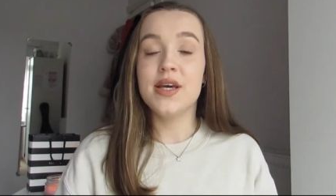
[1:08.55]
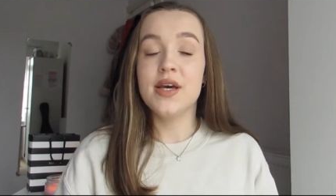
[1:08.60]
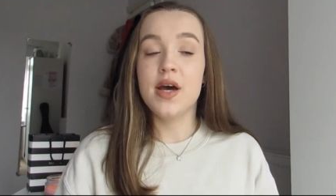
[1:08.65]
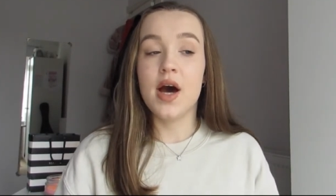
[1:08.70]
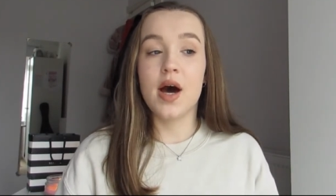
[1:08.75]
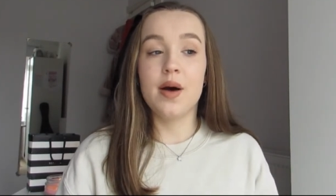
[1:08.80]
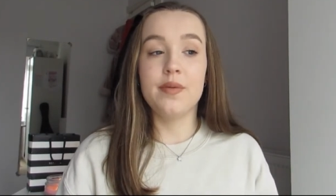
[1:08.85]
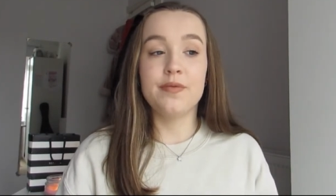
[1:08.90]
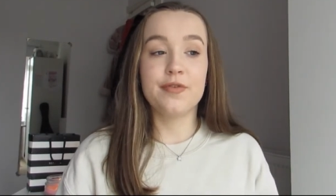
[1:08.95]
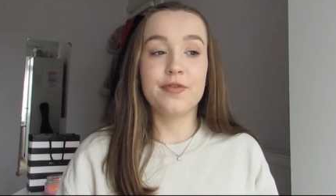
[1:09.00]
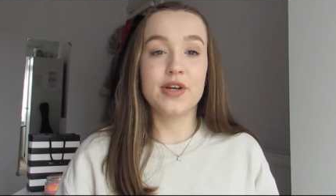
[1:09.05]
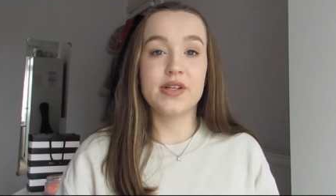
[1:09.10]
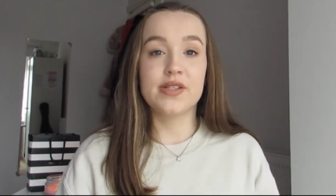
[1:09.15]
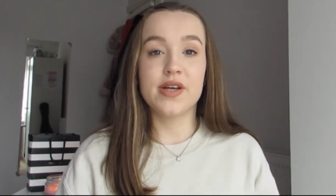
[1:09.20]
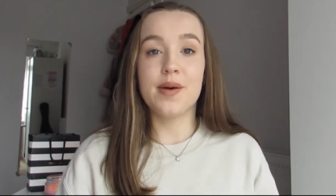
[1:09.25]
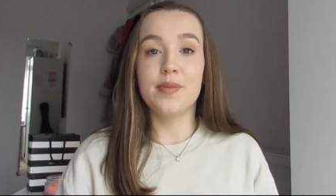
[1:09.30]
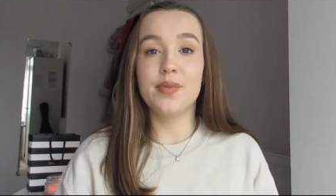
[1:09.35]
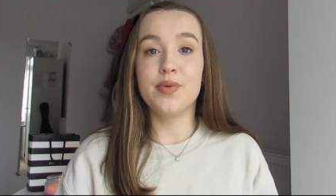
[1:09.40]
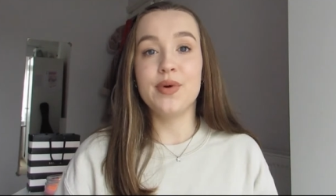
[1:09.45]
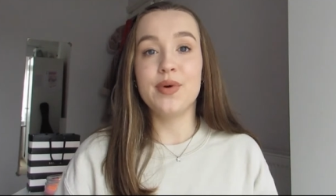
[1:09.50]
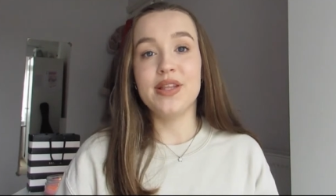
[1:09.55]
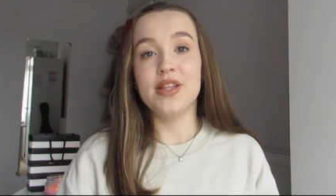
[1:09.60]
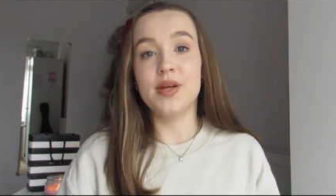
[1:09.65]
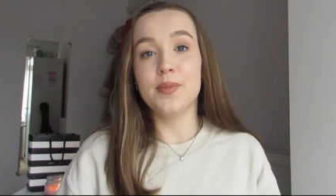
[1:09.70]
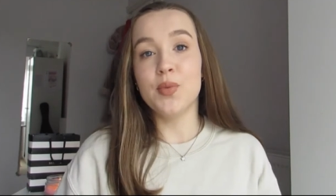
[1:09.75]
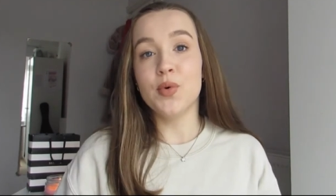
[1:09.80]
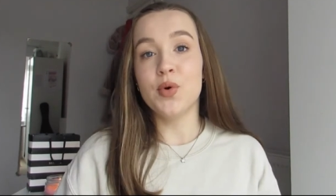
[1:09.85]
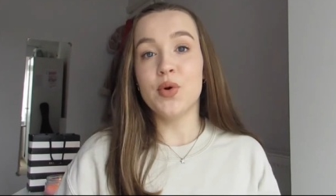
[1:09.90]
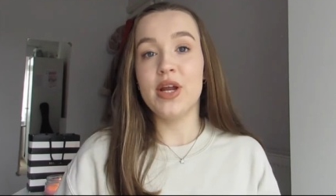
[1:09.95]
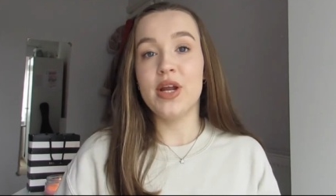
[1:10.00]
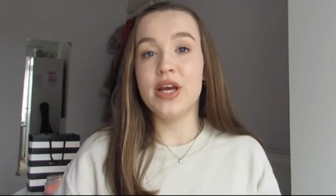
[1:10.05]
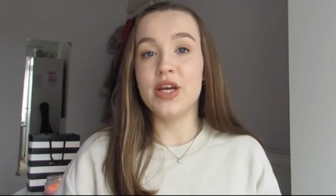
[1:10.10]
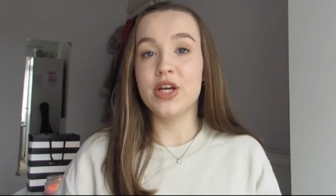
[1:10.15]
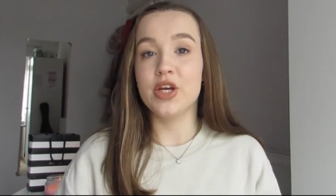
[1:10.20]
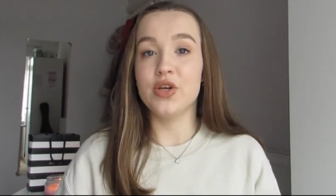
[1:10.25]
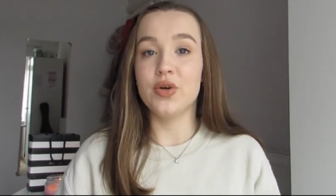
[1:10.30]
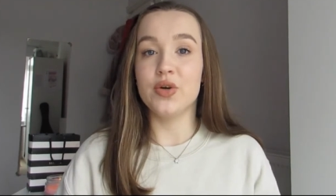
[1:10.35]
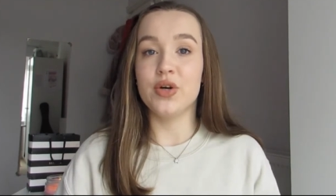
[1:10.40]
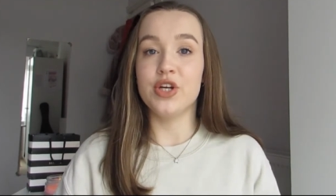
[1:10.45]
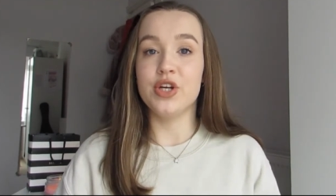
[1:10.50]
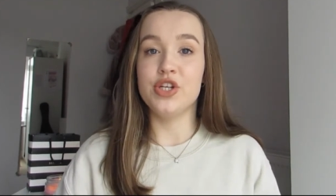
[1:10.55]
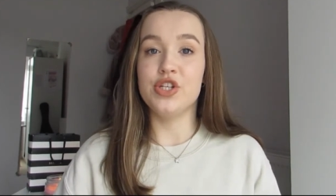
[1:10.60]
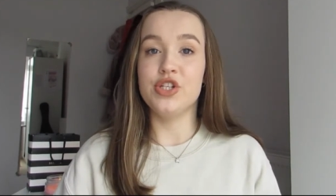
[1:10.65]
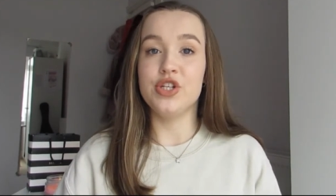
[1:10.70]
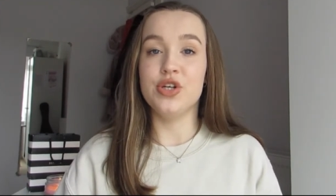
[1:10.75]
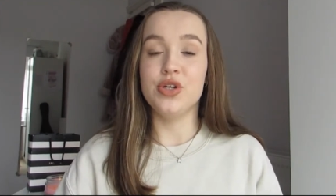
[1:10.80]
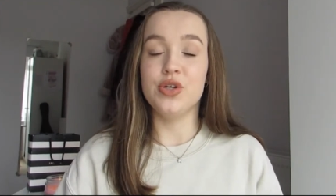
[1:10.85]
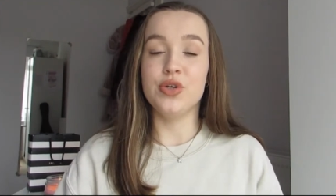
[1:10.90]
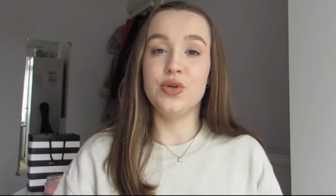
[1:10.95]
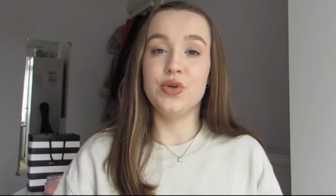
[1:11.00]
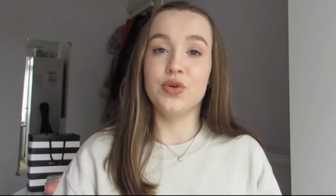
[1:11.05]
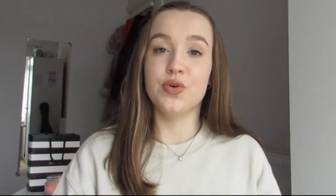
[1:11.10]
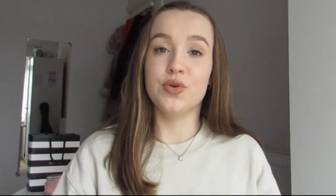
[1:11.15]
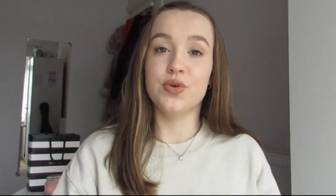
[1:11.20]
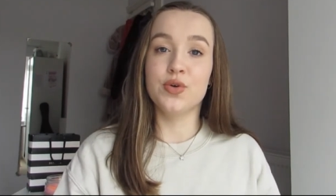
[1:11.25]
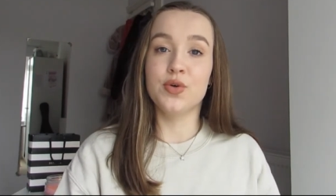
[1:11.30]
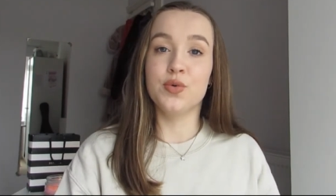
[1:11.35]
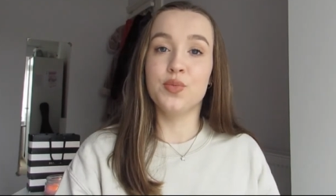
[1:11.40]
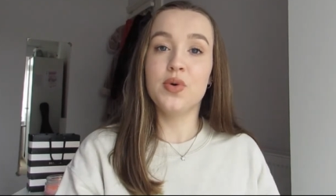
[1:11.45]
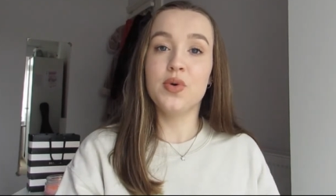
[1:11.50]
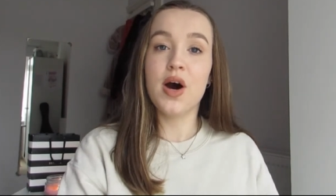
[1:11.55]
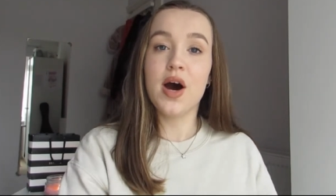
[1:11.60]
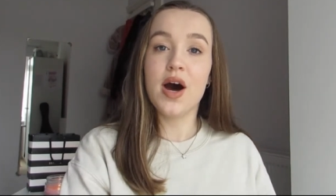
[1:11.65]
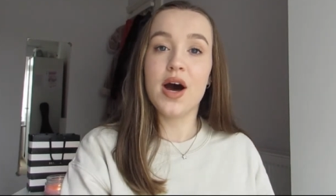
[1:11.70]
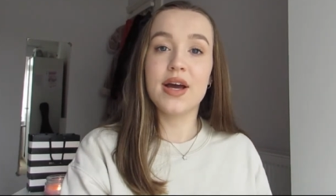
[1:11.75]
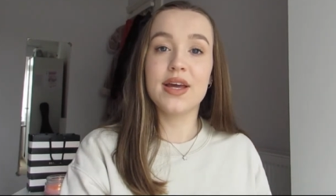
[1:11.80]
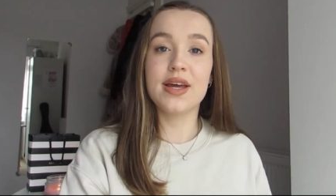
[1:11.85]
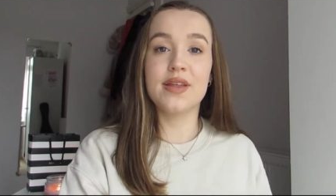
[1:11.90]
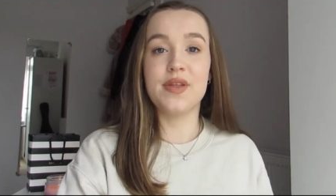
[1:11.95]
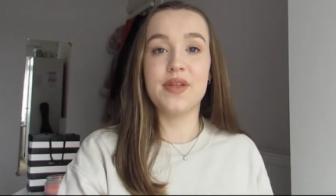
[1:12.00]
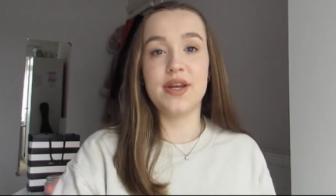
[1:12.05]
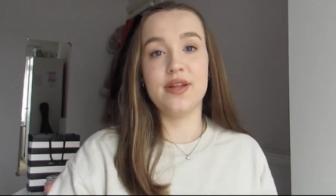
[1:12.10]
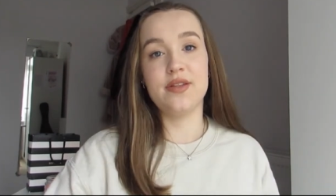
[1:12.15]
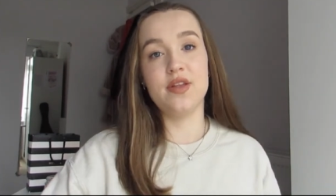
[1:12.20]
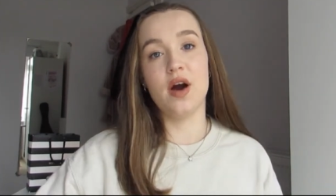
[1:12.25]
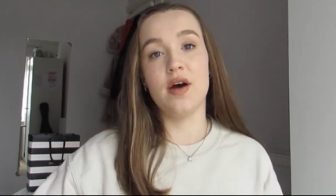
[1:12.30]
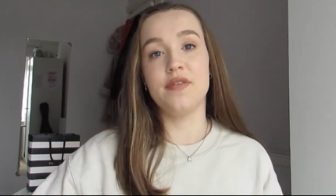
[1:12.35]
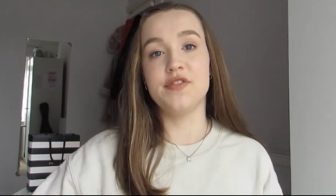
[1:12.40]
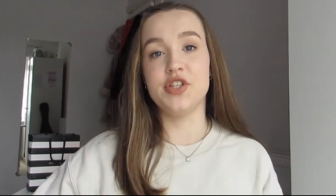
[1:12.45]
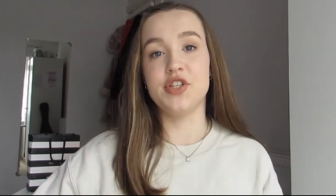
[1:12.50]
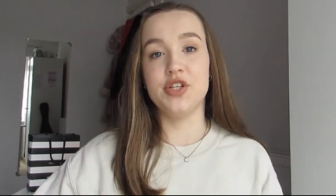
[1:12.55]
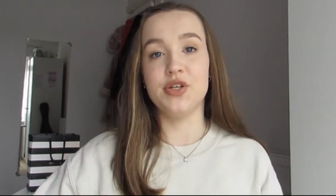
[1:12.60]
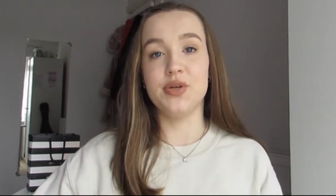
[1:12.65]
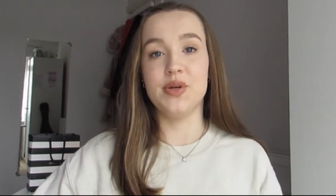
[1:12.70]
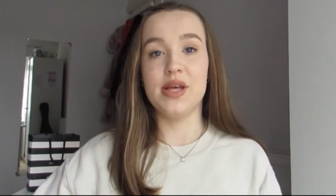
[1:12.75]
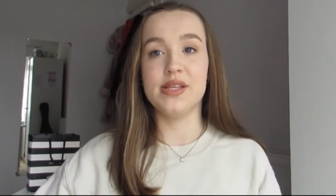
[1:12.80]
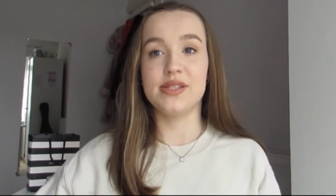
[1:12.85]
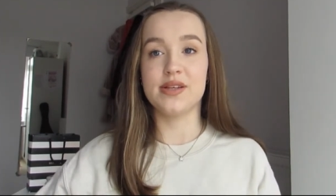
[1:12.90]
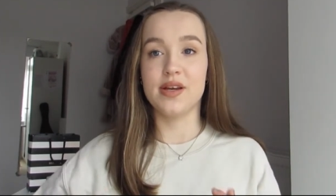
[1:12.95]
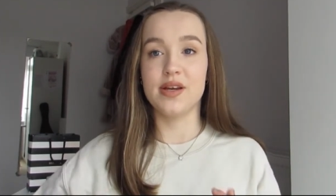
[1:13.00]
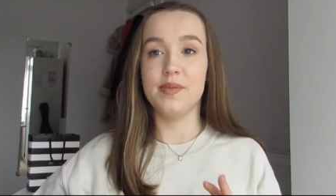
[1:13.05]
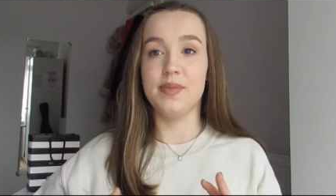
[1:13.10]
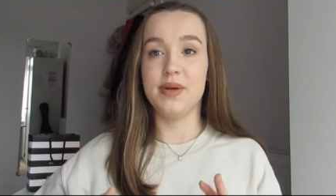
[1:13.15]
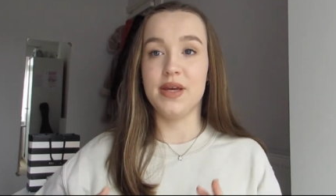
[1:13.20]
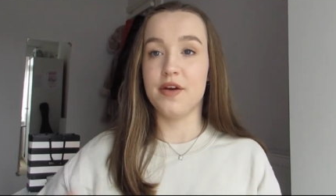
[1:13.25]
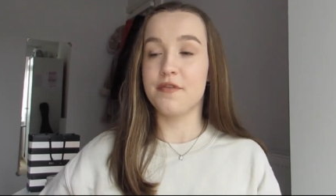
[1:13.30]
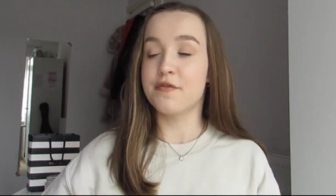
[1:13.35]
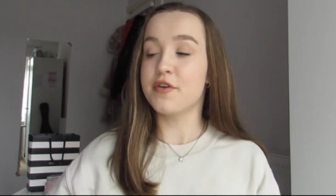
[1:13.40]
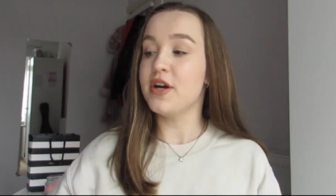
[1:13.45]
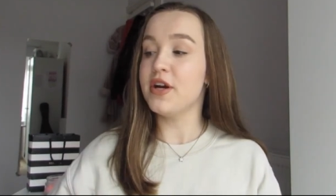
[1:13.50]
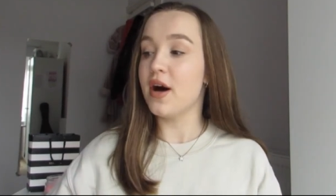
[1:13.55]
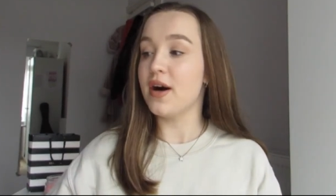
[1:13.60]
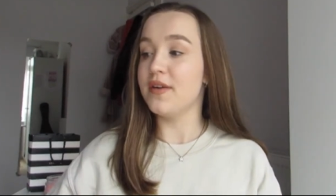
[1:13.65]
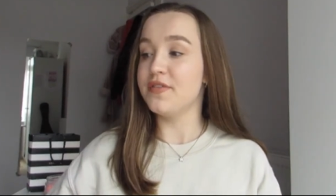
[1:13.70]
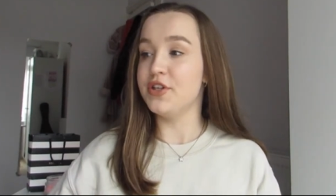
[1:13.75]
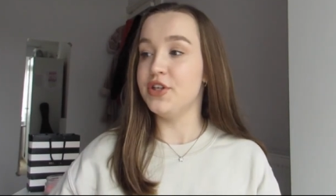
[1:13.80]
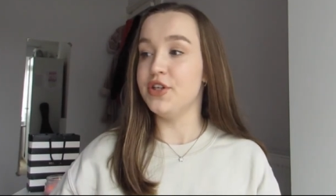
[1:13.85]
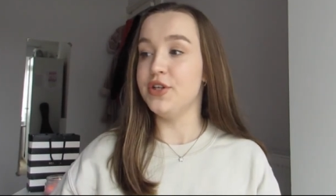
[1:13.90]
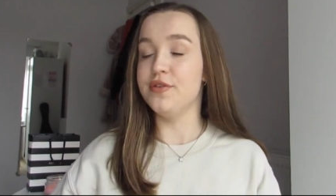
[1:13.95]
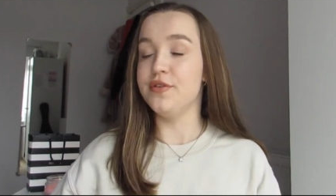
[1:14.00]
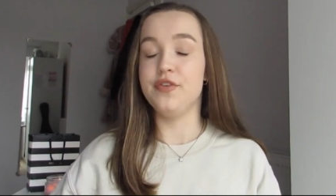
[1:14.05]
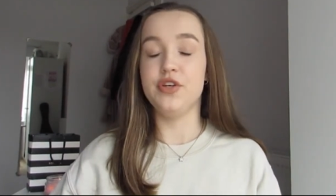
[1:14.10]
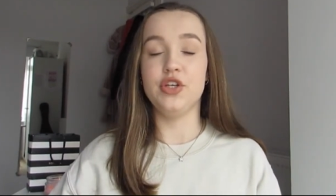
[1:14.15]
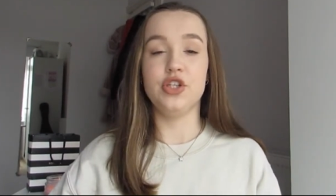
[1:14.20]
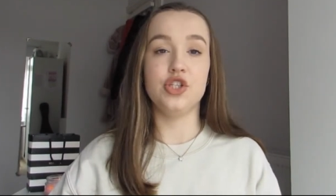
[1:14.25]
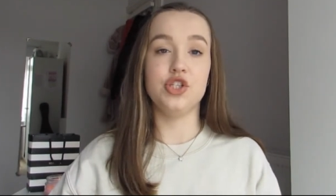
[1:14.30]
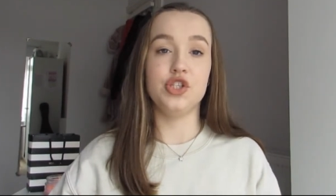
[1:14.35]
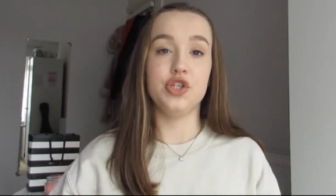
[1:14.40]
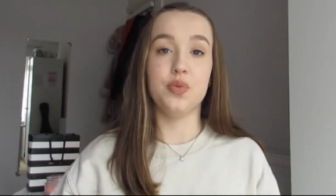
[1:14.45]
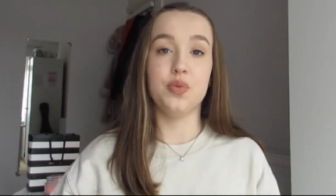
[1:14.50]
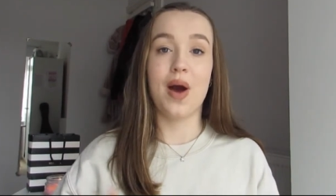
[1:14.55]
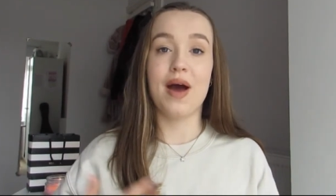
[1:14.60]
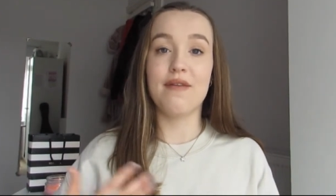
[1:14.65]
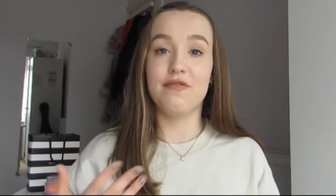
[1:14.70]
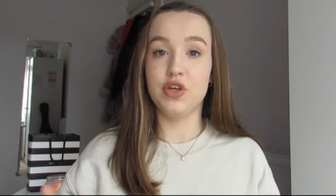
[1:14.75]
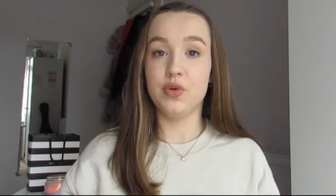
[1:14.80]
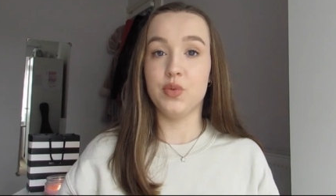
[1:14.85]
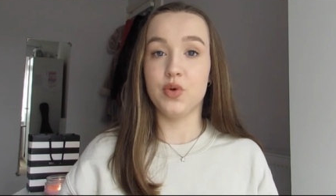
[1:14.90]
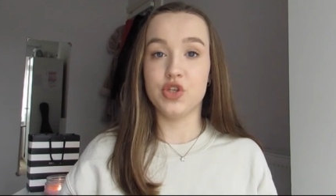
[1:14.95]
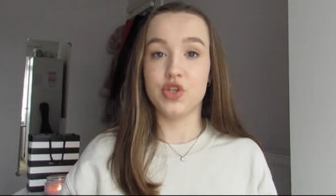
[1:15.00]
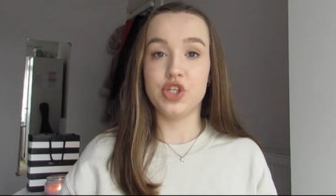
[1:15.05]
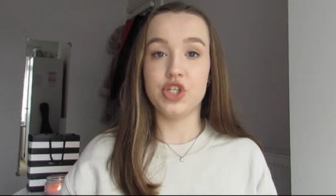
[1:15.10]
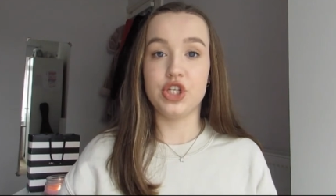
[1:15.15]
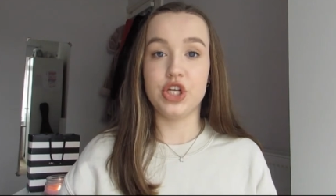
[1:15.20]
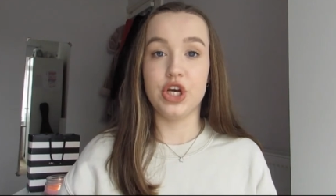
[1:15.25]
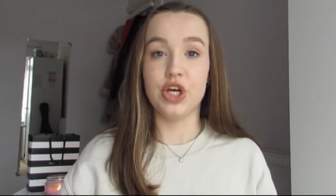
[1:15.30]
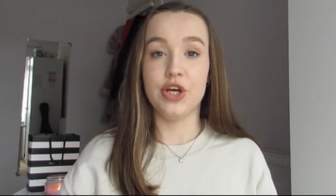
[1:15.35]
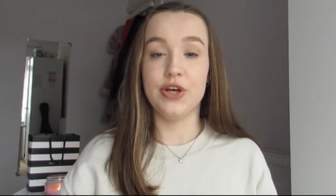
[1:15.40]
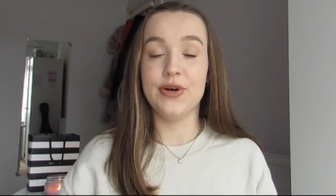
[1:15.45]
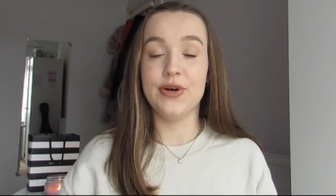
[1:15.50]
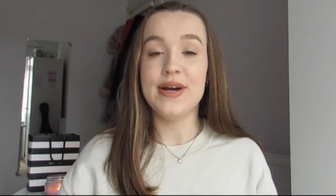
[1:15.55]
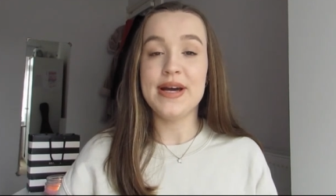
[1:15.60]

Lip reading: for example, in the morning you're gonna do your work and then in the afternoon it's gonna be a free afternoon for you to do whatever you want to do.